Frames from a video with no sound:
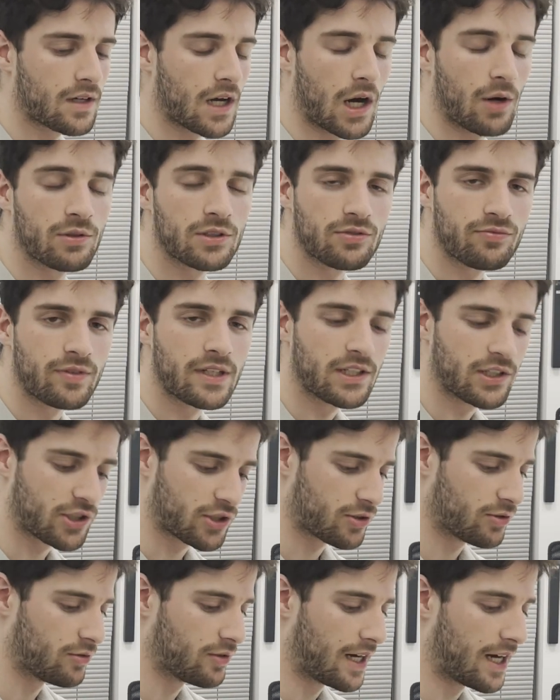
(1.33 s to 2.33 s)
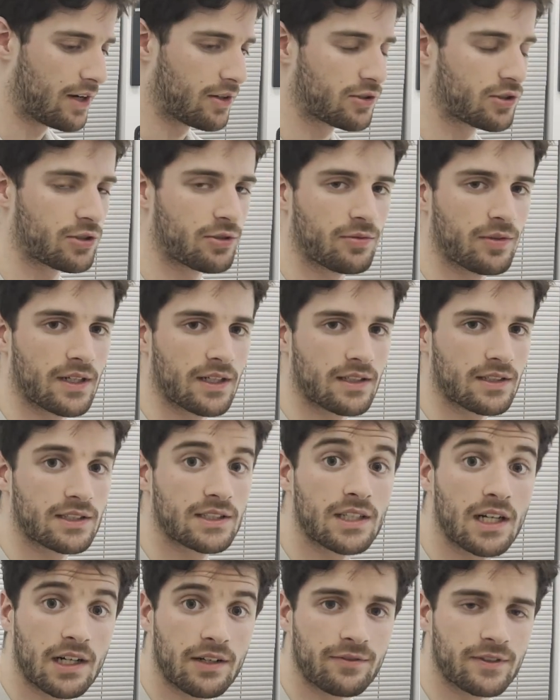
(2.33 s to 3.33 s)
I wasn't really sure how to
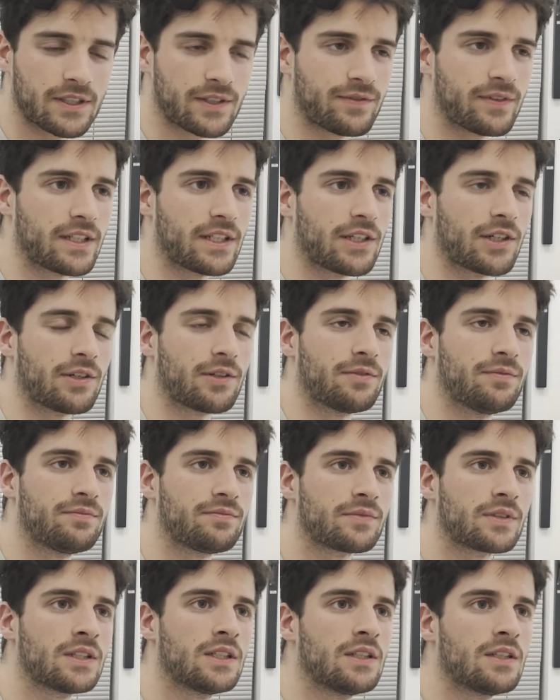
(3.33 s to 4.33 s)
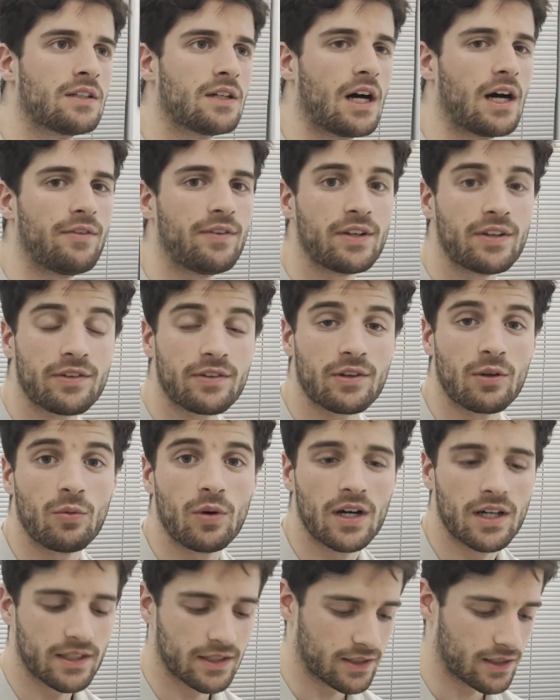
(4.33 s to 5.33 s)
start this video, other than the
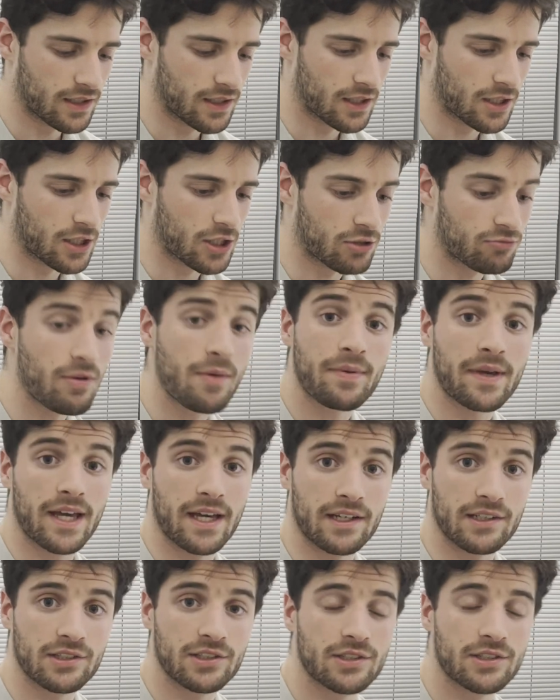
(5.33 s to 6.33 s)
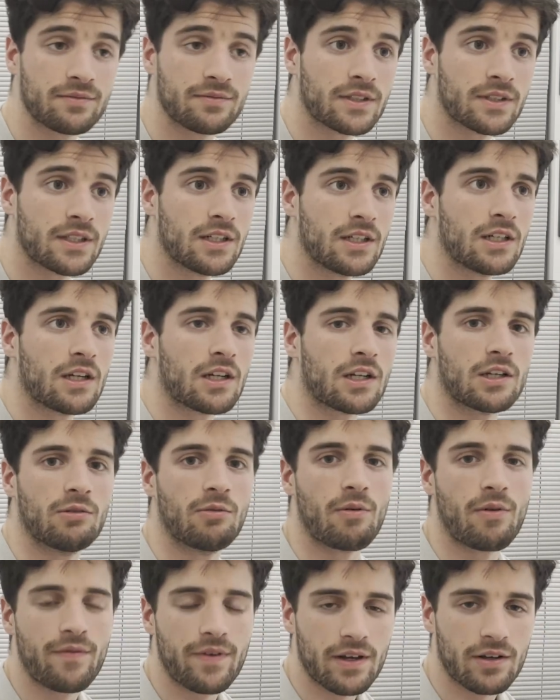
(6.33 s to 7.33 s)
word ribcage. You know, when
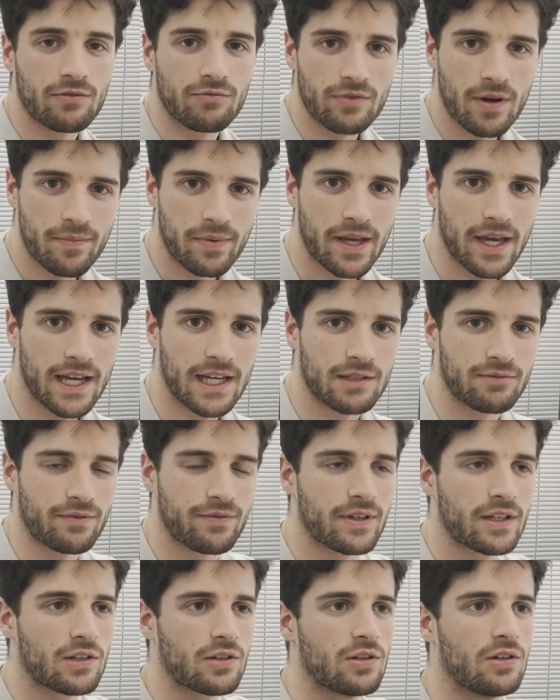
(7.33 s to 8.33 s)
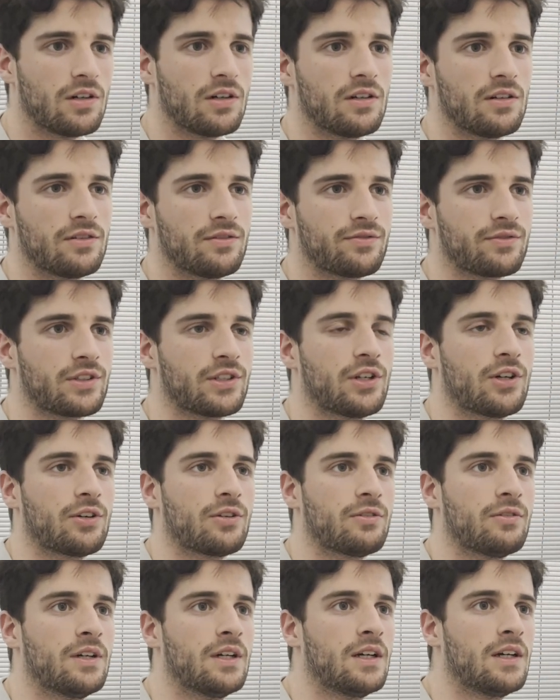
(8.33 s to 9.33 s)
we think of ribcage, we think of,
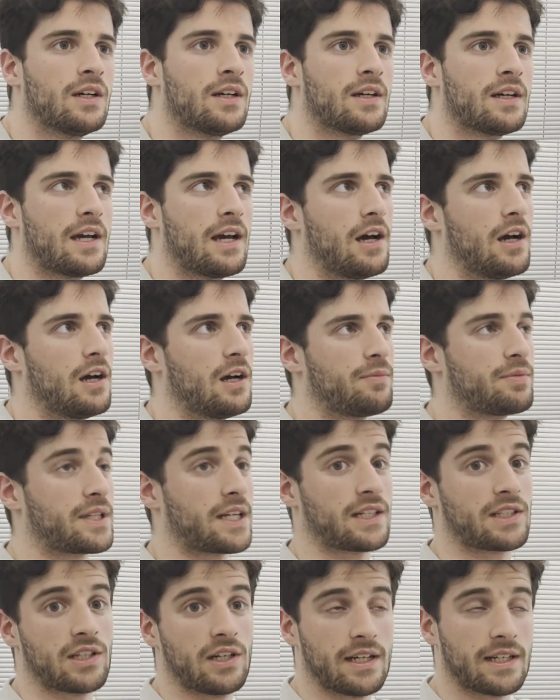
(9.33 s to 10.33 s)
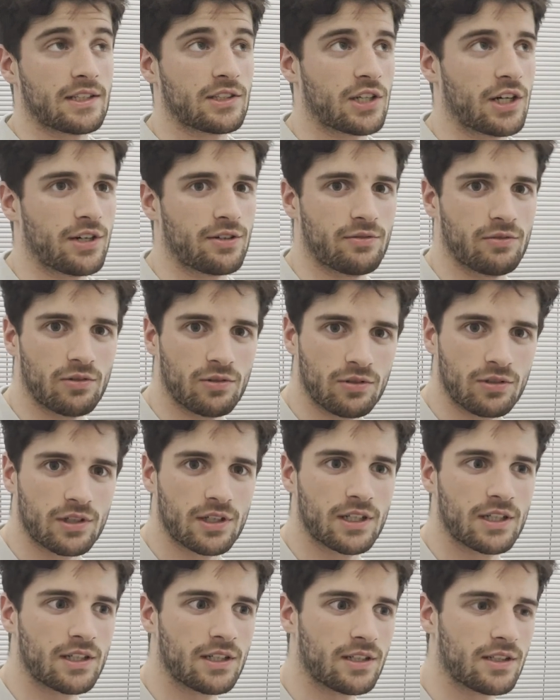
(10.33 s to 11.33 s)
protects our internal
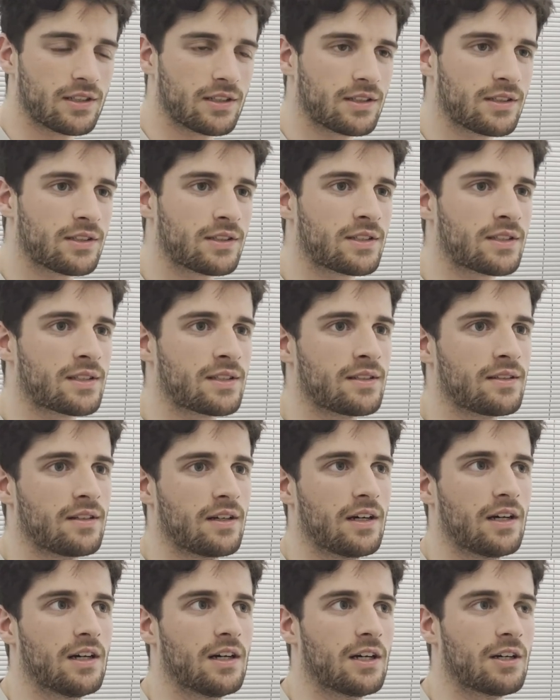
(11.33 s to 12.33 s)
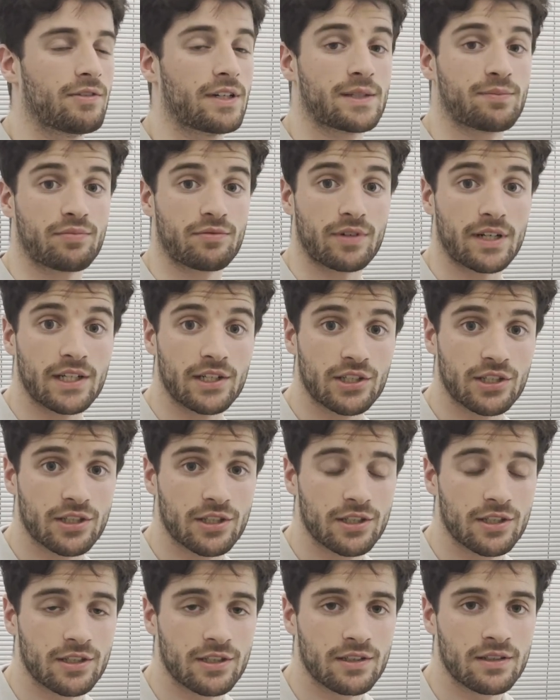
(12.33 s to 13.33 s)
organs,
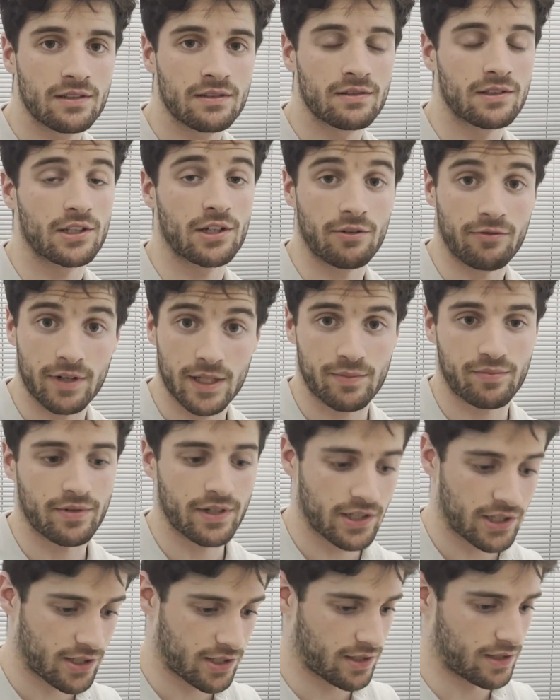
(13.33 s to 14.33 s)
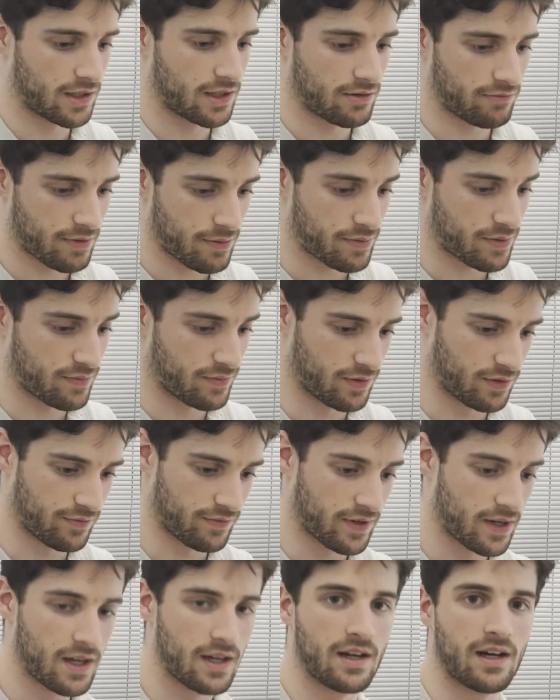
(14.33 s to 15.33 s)
respiration. You know, respiration, our ribs move
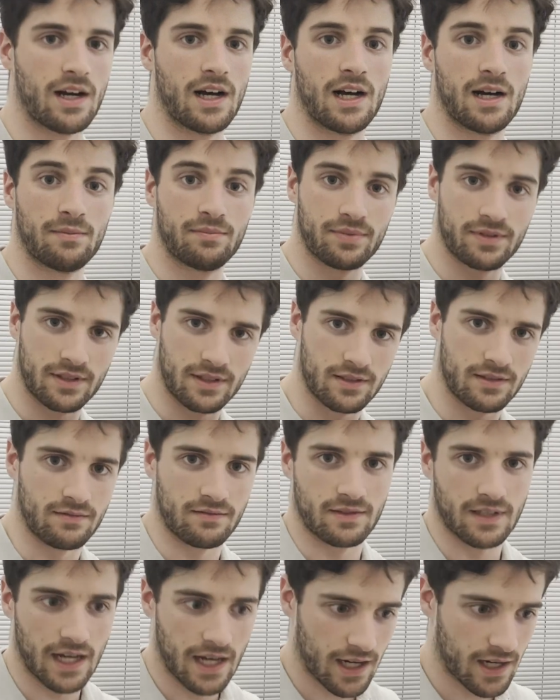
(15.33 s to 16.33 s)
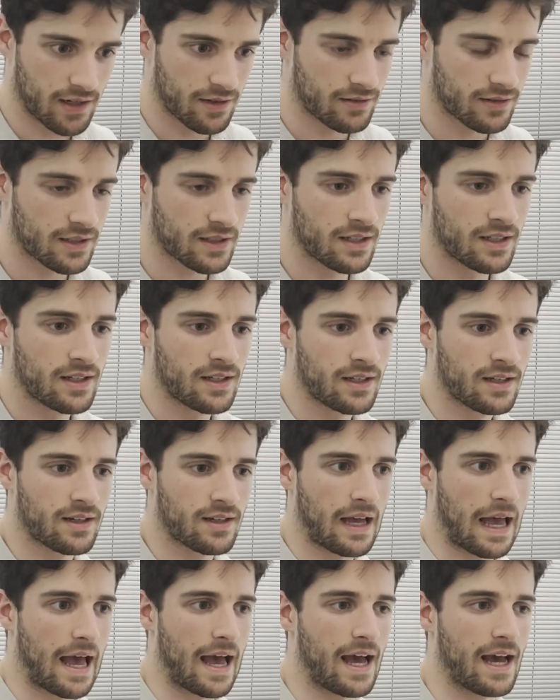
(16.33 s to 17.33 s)
up, down,
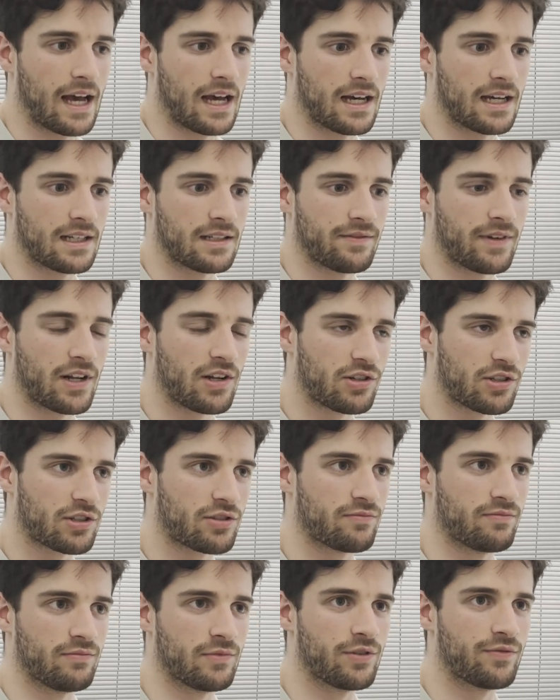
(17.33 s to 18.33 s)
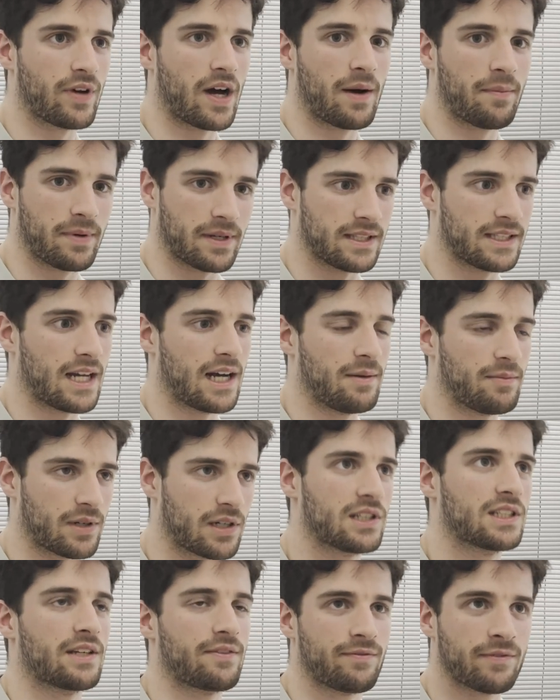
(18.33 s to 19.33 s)
and they don't just move up and down
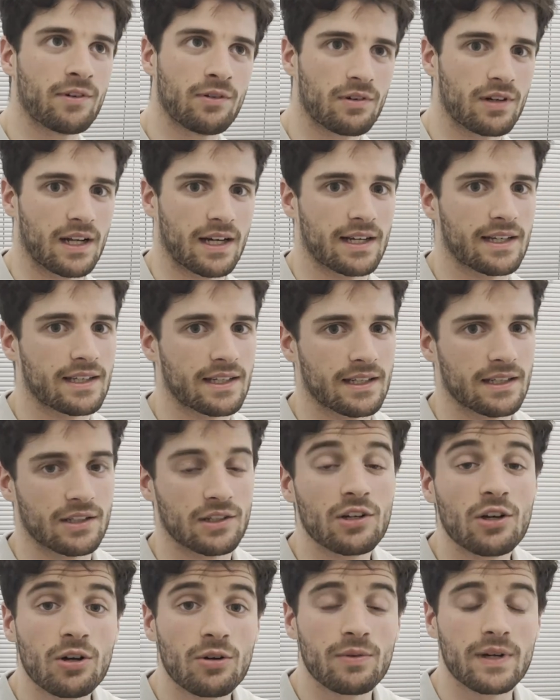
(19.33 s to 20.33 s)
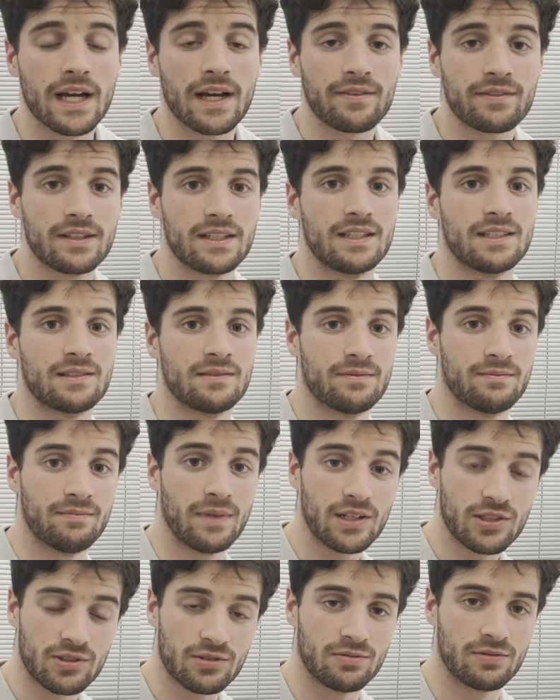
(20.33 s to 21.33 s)
because they feel like it. No, we have these
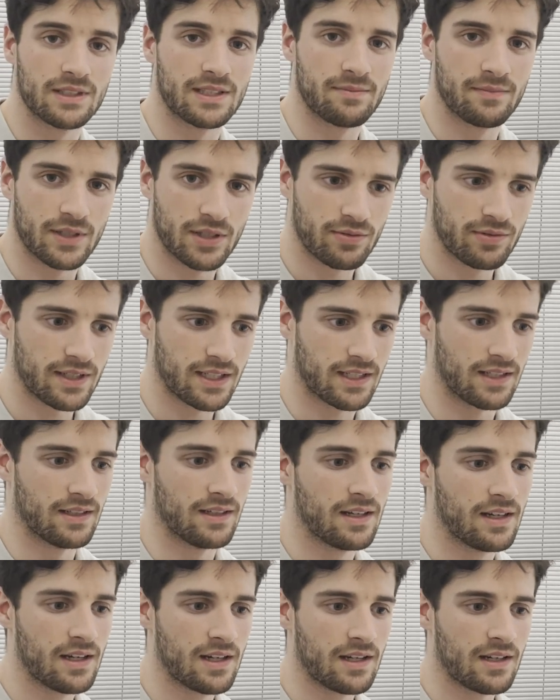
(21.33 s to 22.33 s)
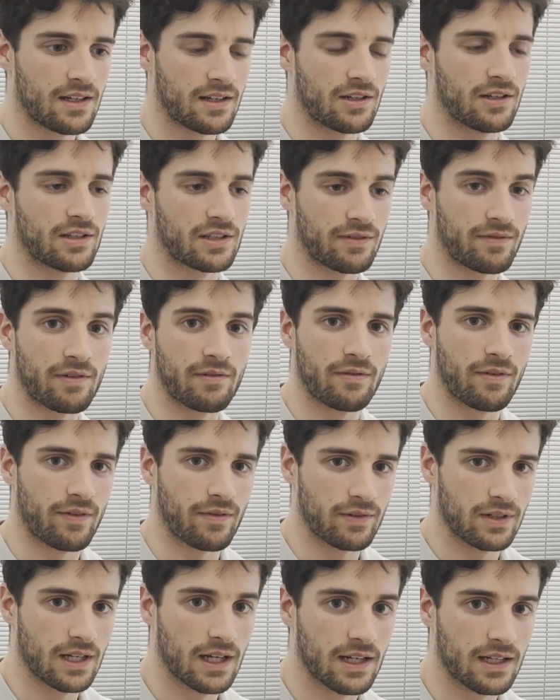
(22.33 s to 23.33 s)
muscles in between. You know, something where
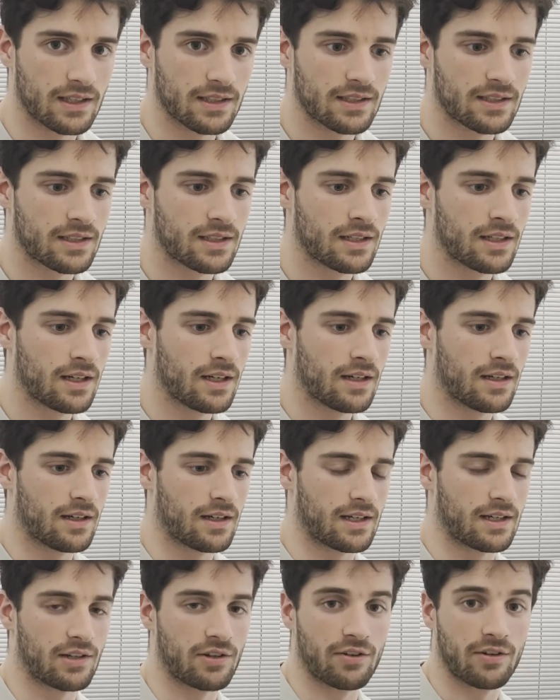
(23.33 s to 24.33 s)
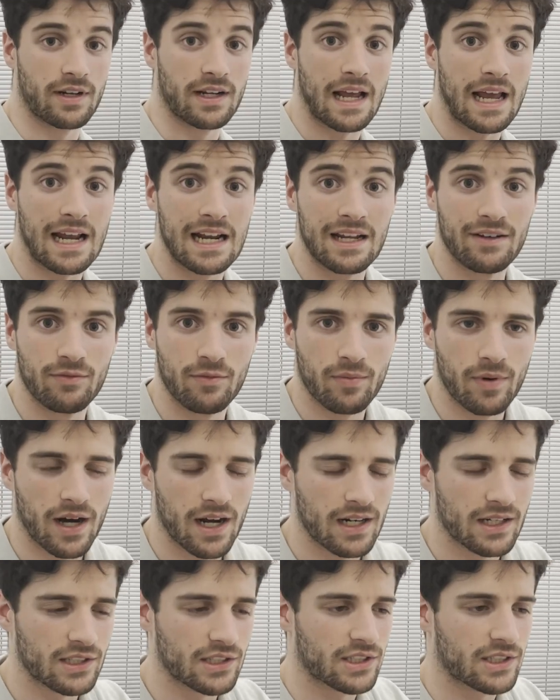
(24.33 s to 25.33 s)
we learnt, in A-level
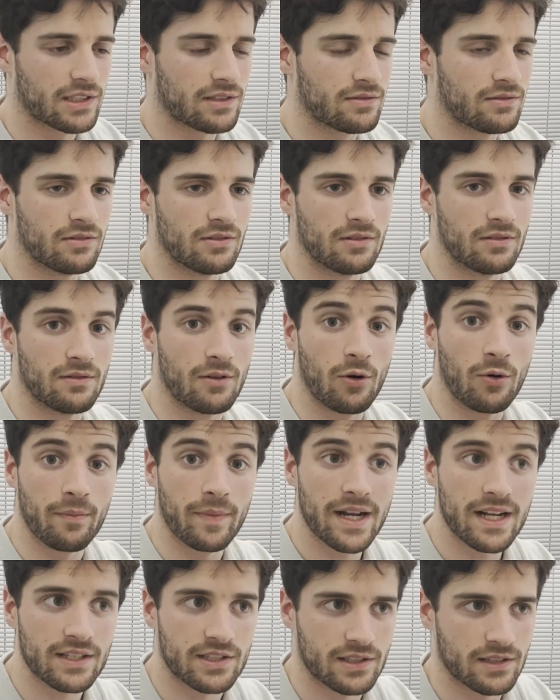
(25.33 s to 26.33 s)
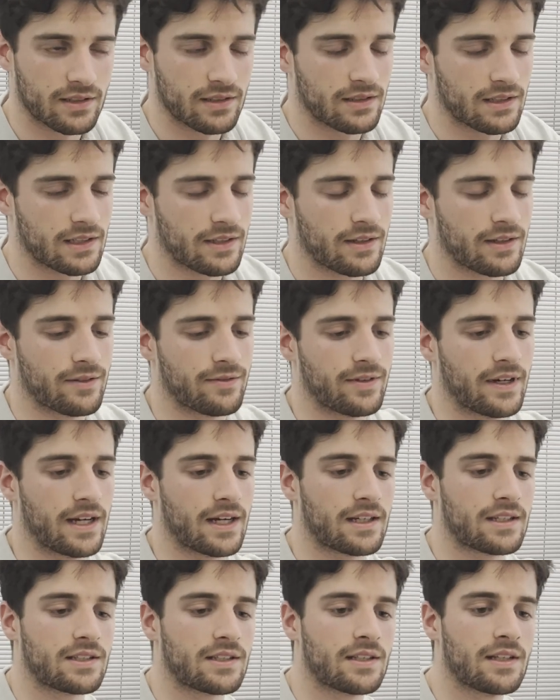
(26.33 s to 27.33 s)
biology or medicine, in
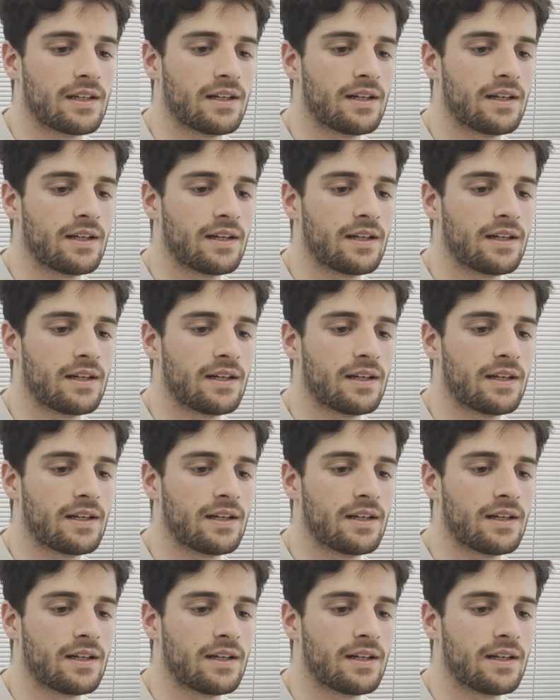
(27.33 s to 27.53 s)
fact.